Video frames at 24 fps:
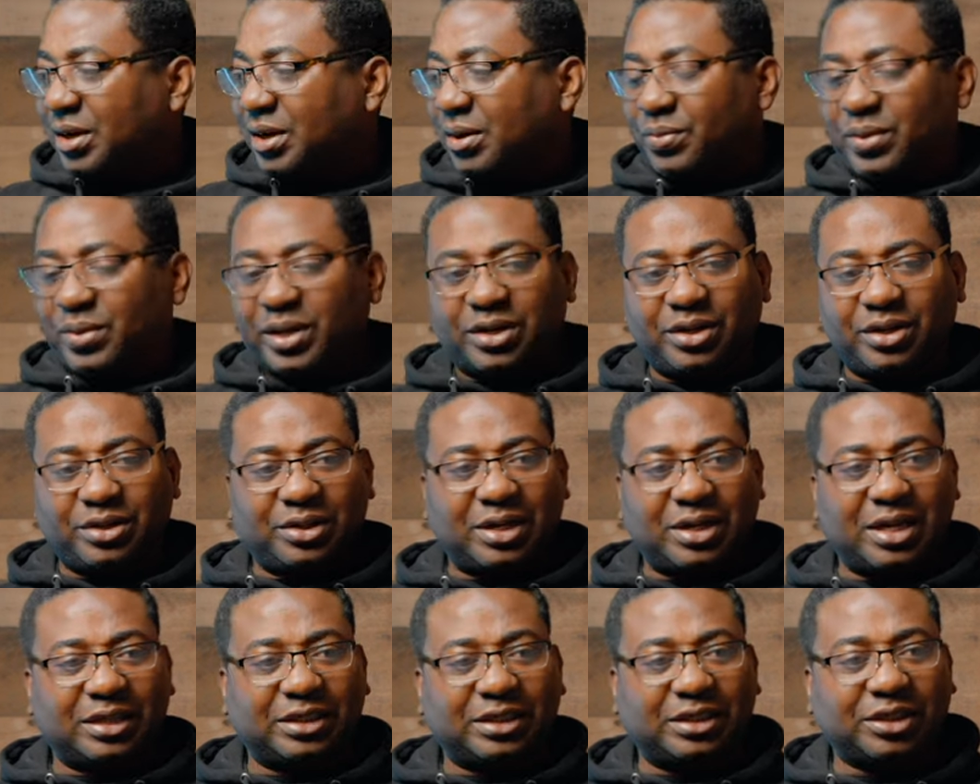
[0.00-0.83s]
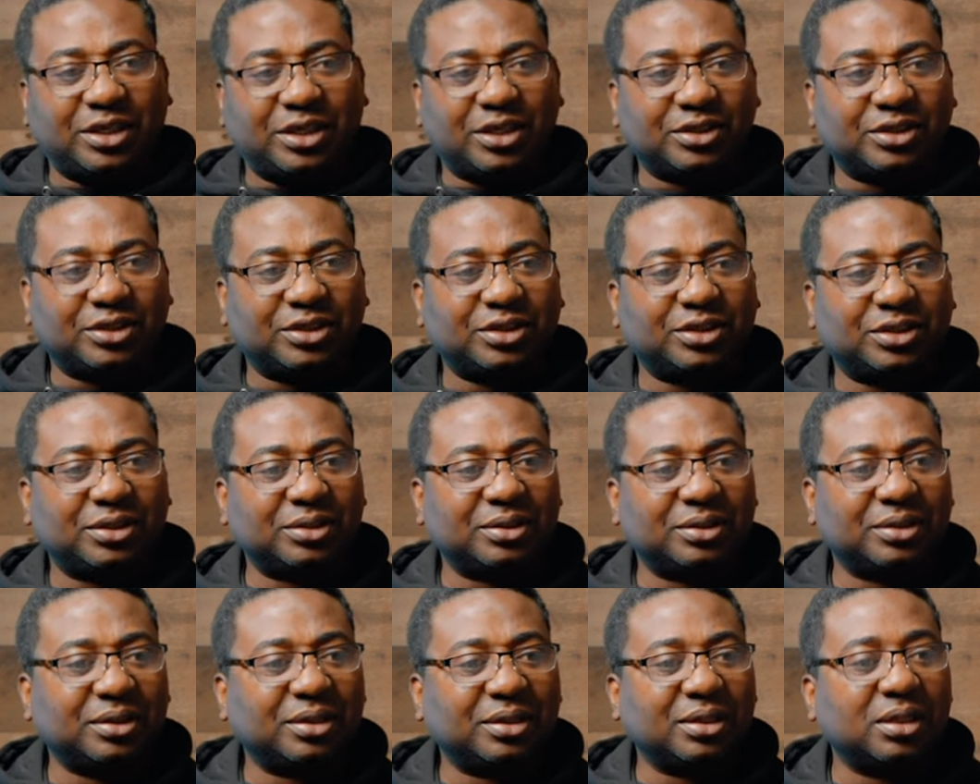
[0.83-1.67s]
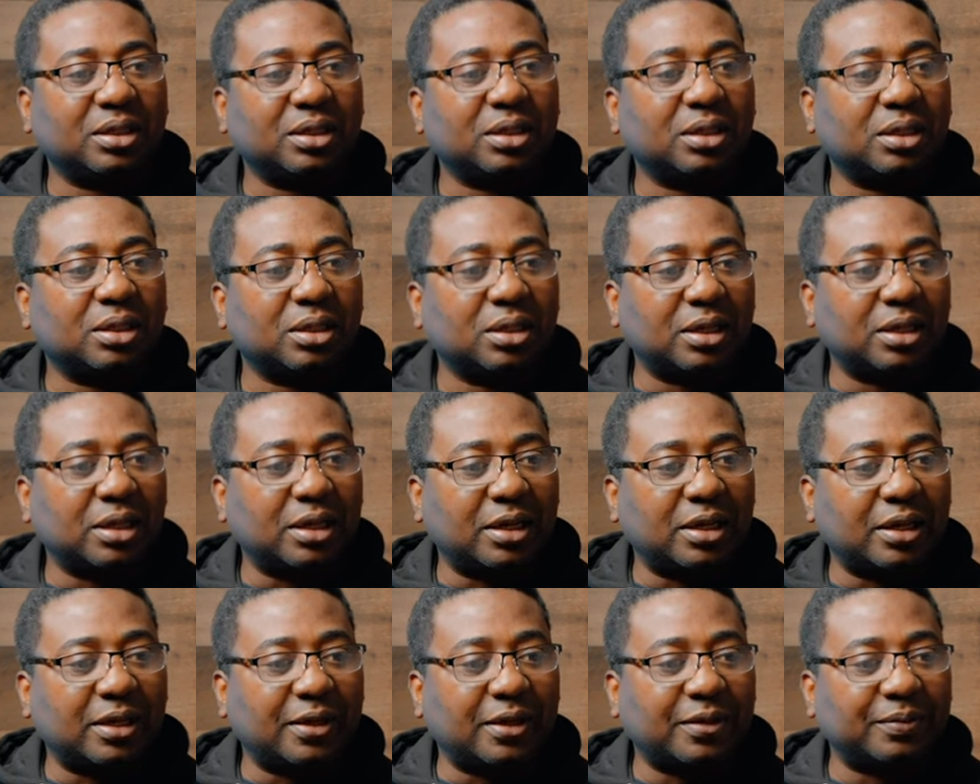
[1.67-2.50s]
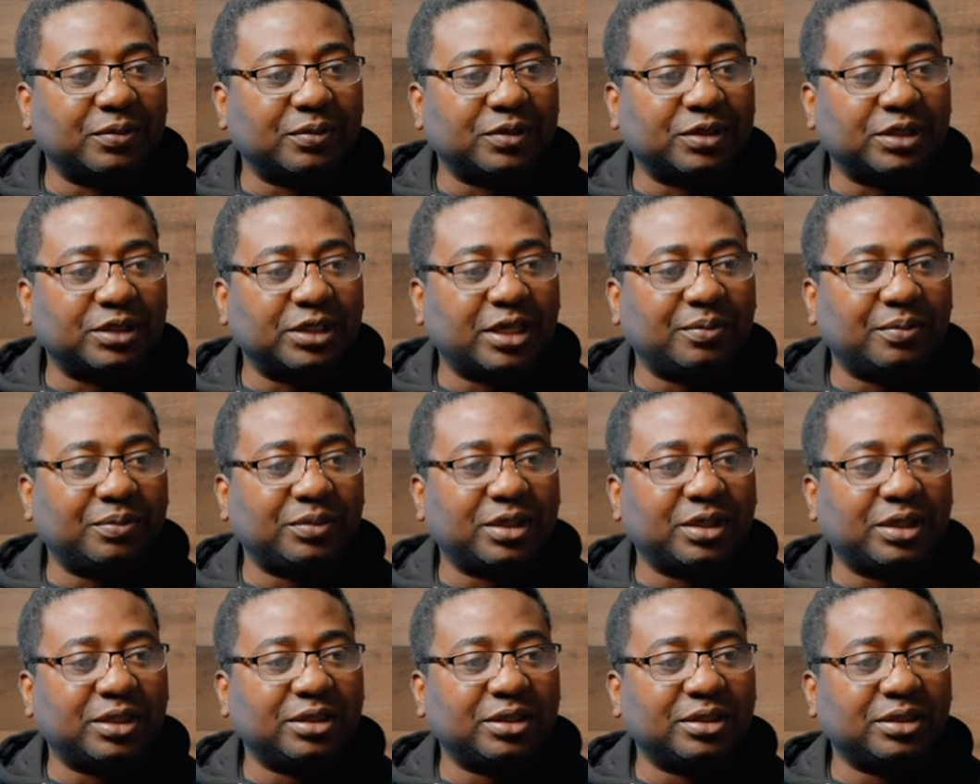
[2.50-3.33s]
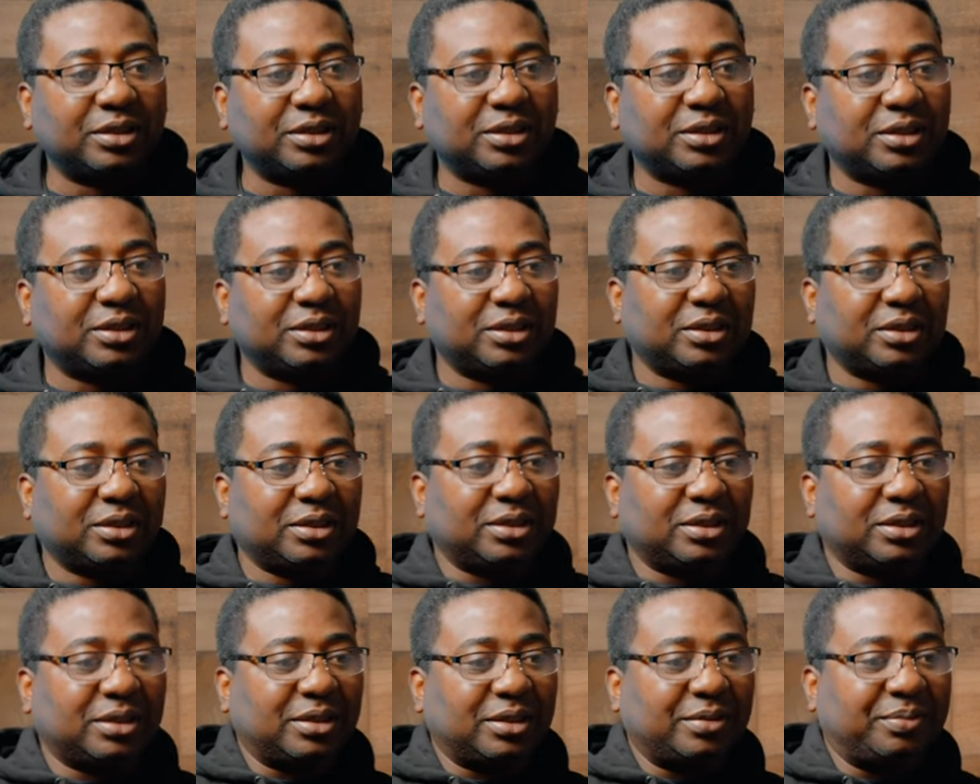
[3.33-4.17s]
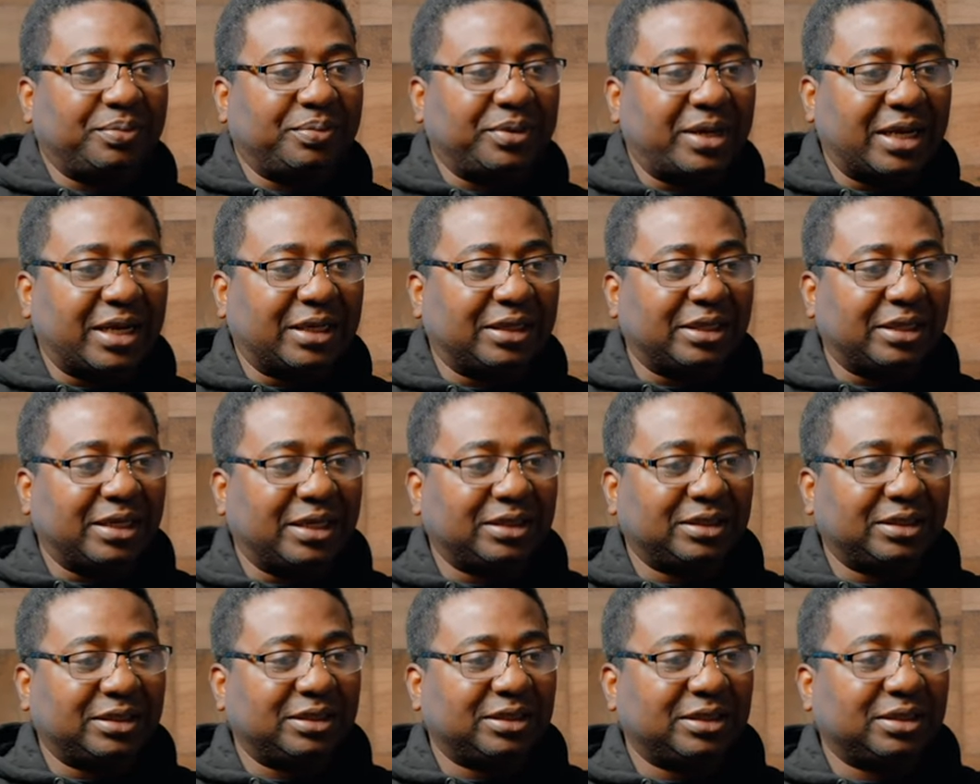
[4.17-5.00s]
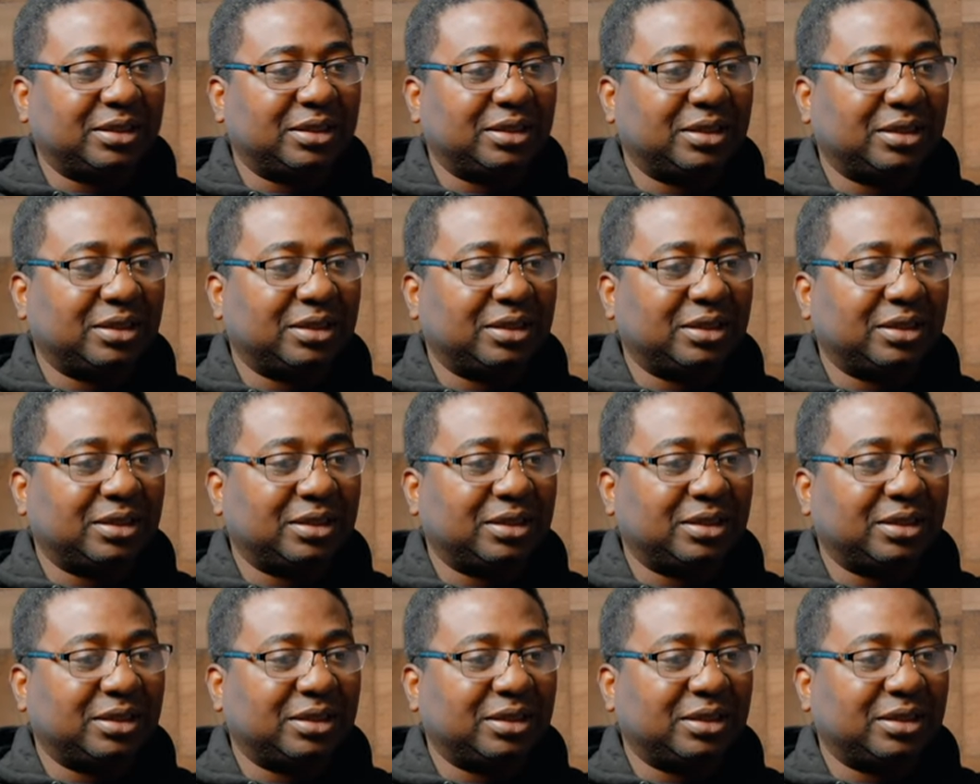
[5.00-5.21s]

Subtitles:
We're gonna adjust same thing, the brightness.